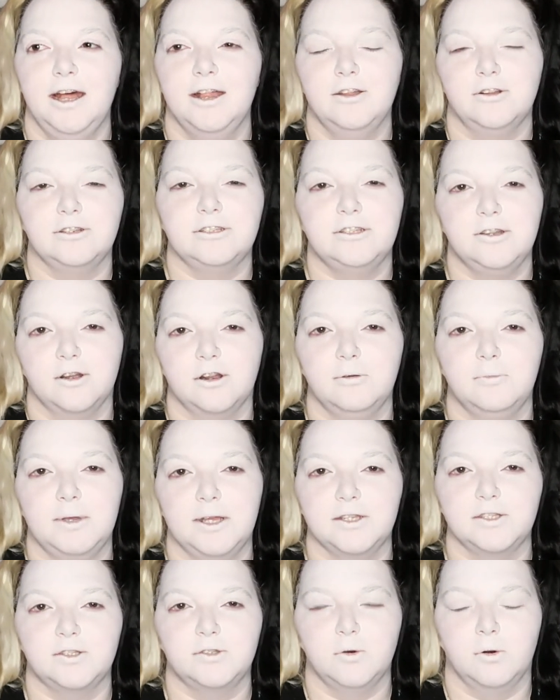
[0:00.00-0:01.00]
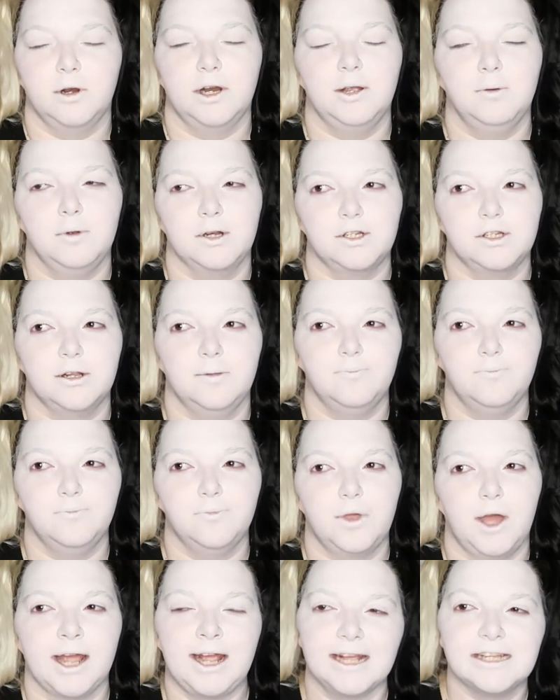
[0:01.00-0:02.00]
there's still gonna be a story, which
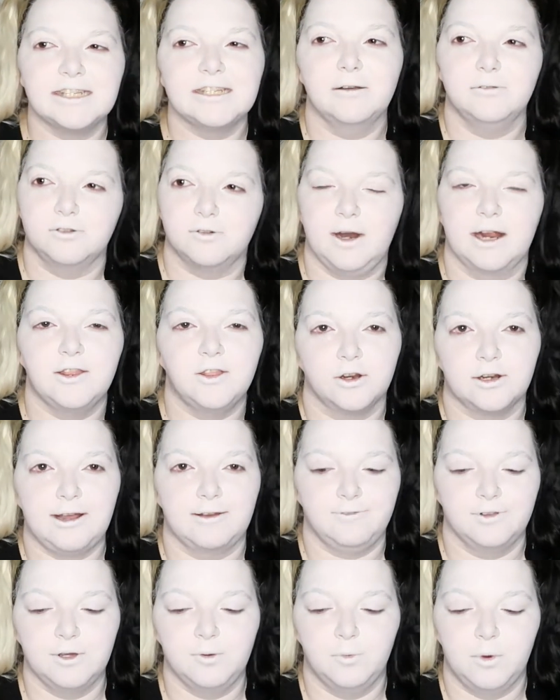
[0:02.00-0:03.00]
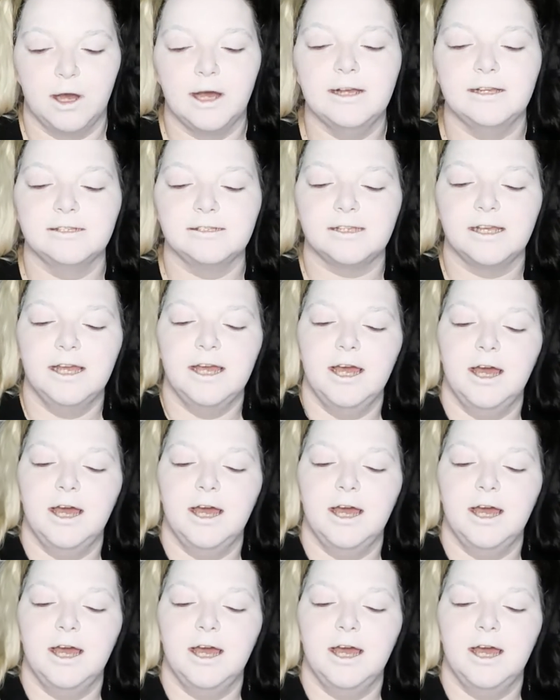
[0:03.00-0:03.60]
I guess I was right, there definitely was.